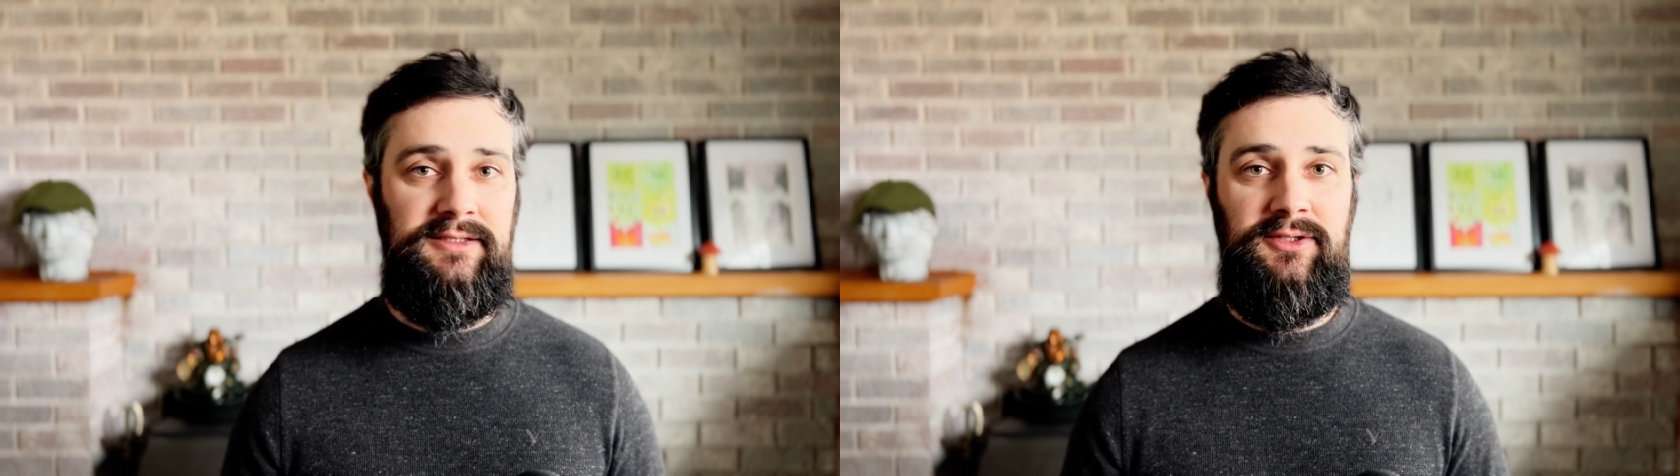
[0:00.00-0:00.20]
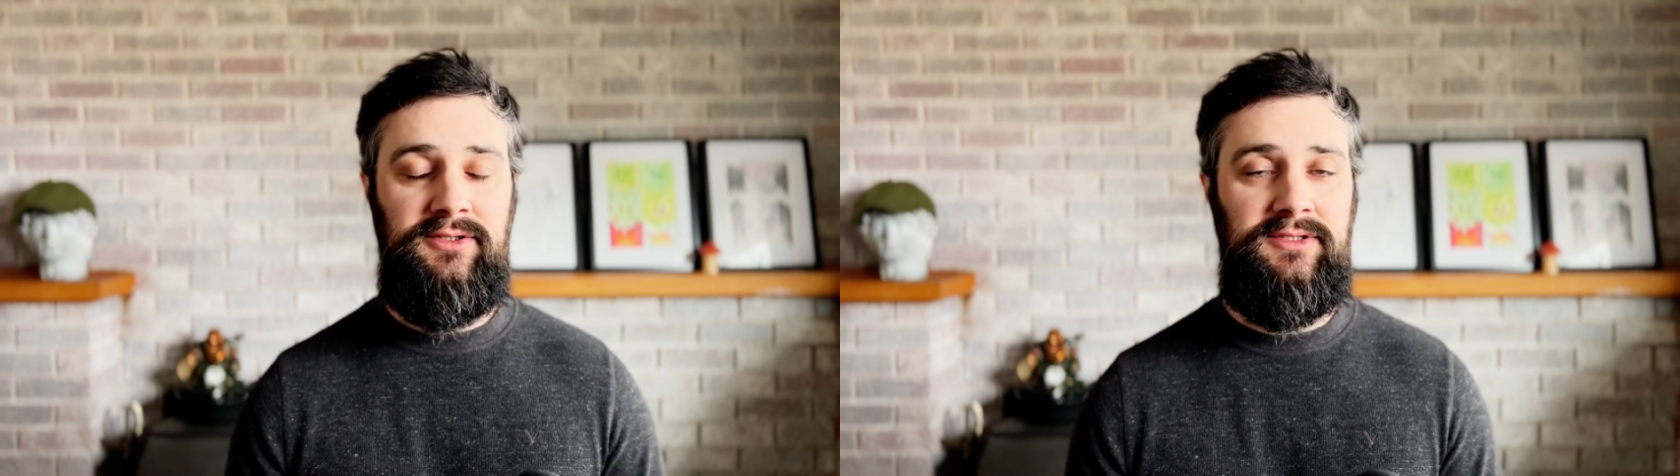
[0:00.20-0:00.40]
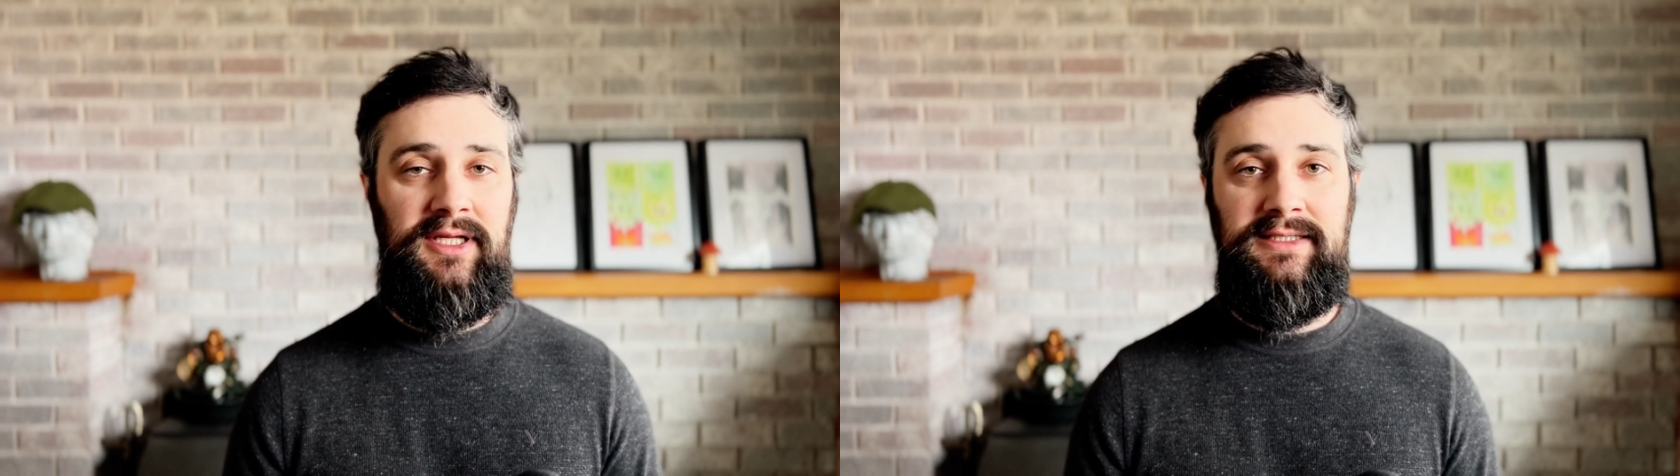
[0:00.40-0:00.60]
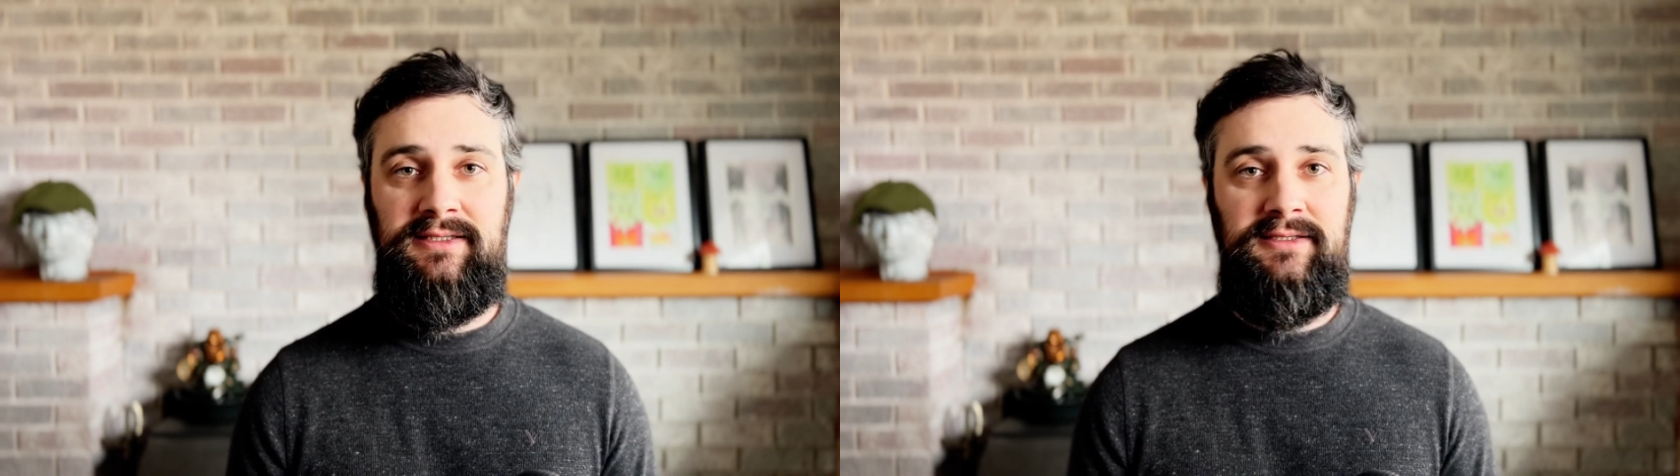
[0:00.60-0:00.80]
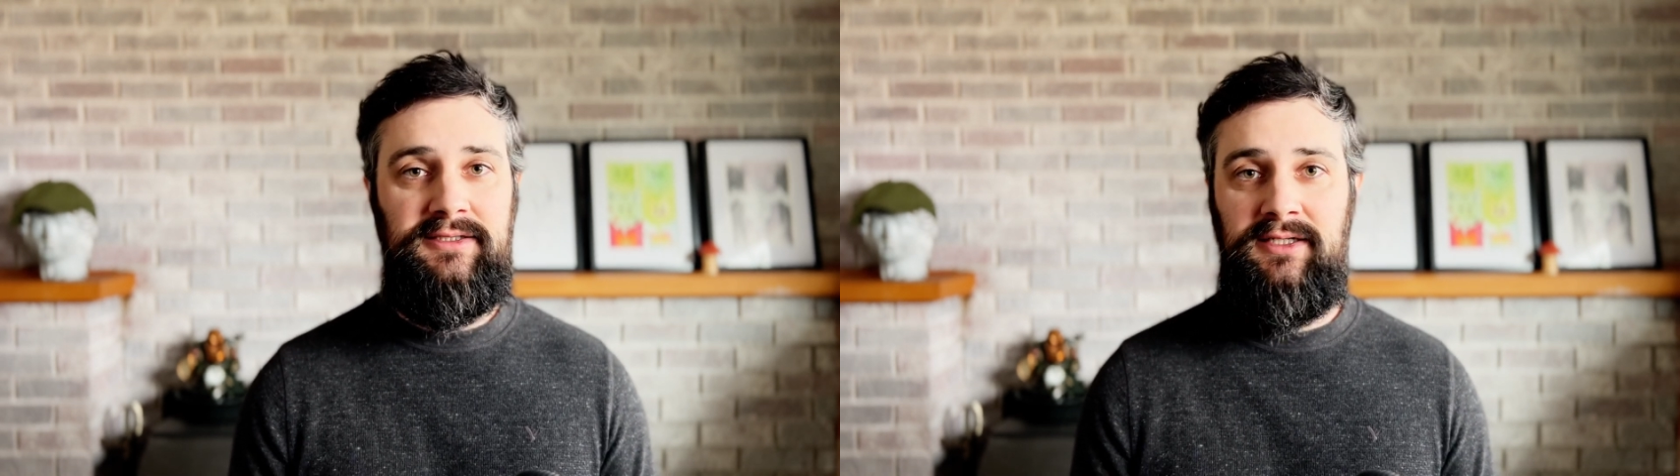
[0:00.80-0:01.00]
so there's lots
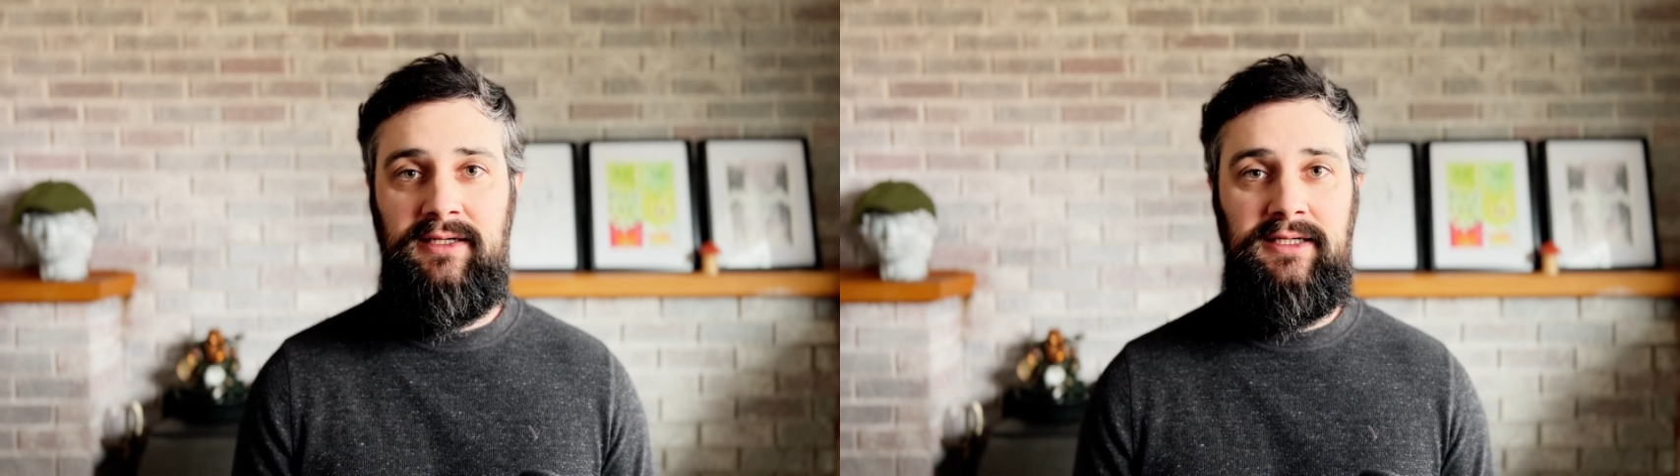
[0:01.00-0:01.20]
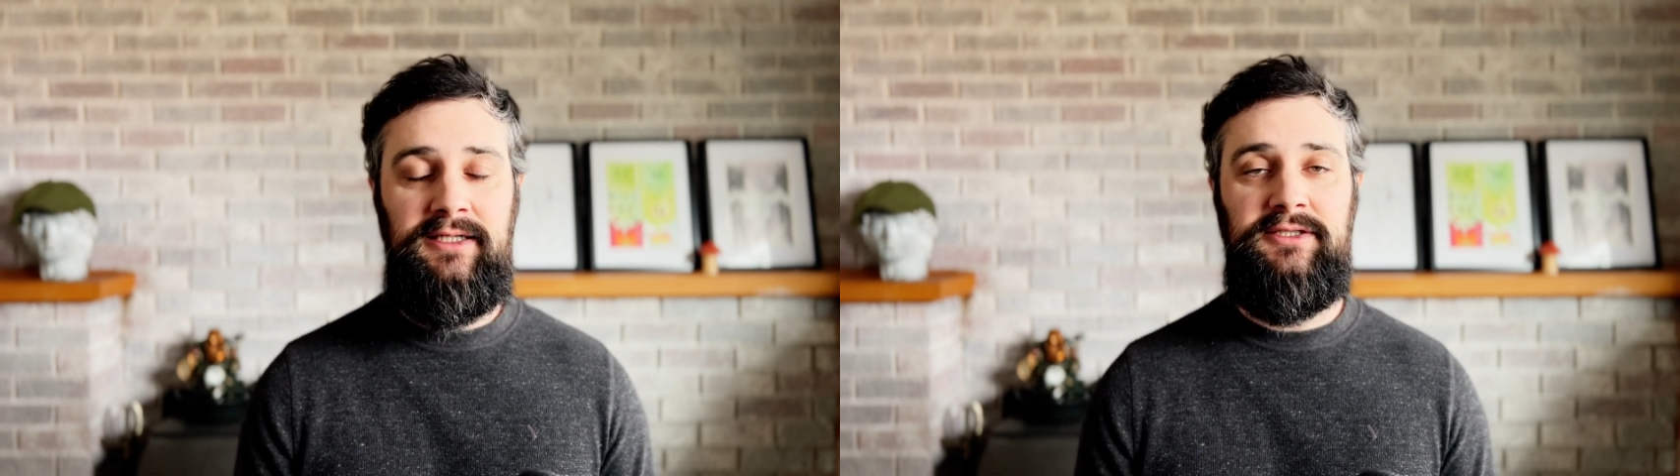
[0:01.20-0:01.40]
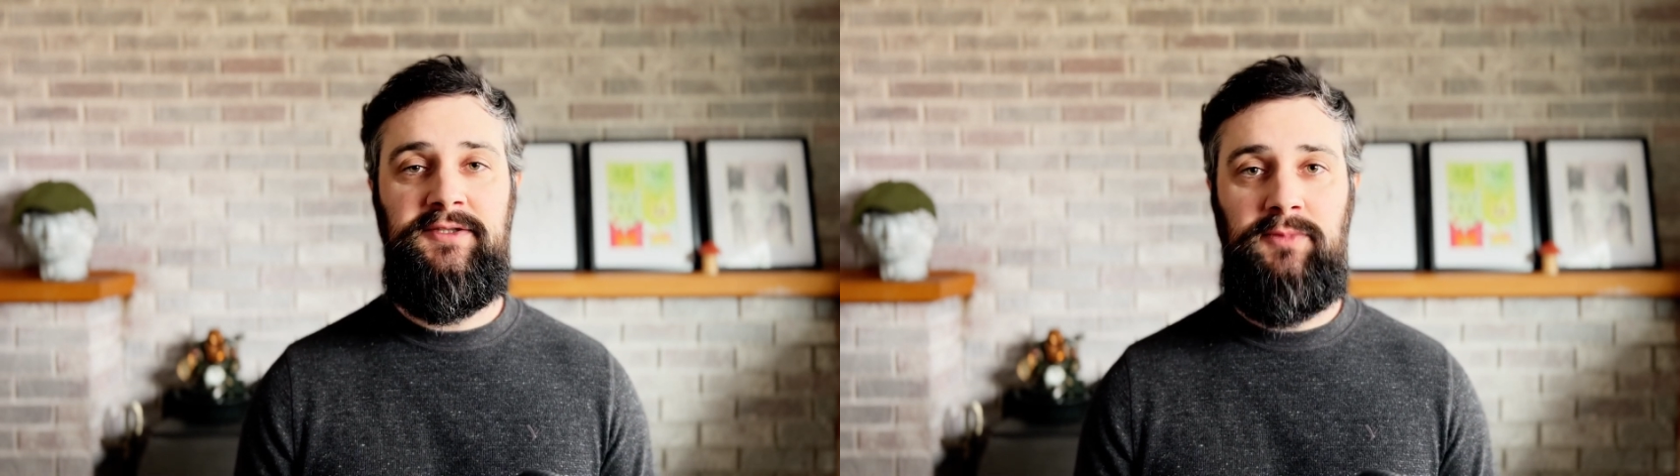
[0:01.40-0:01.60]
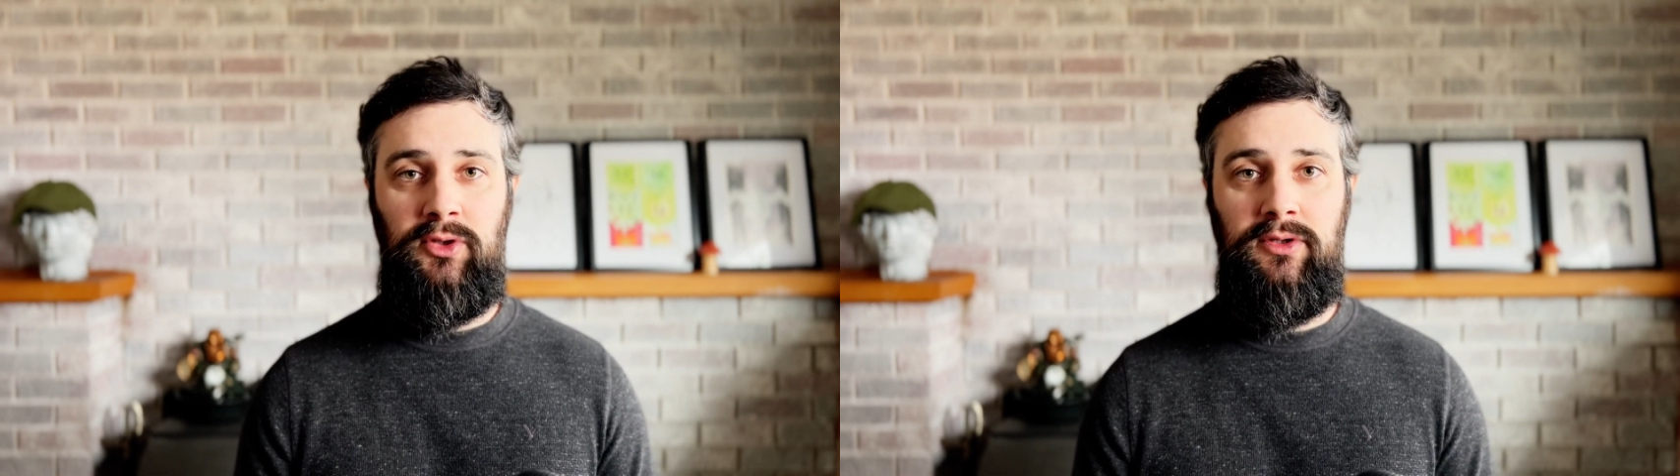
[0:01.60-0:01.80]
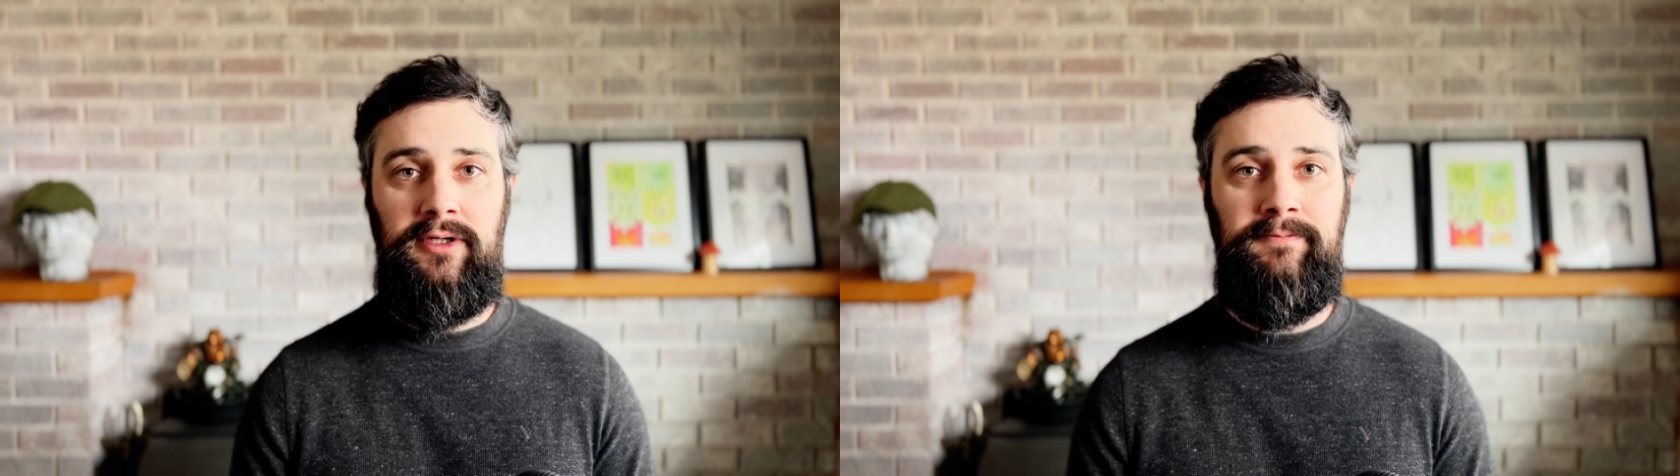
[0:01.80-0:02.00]
to study and
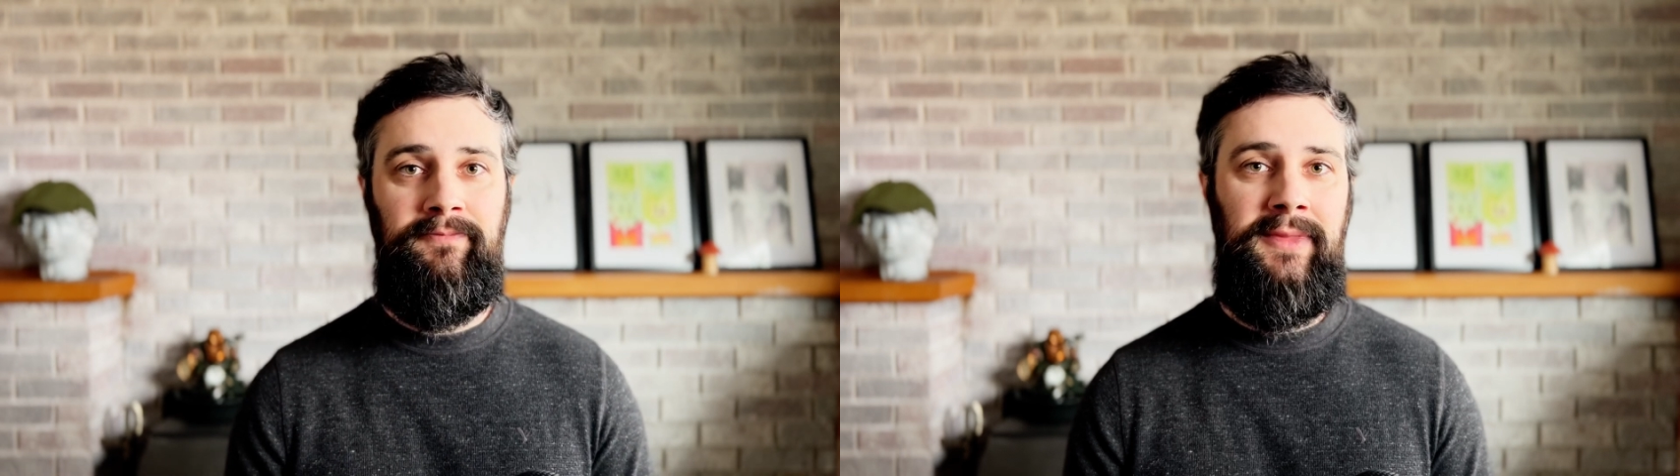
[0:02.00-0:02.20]
explore.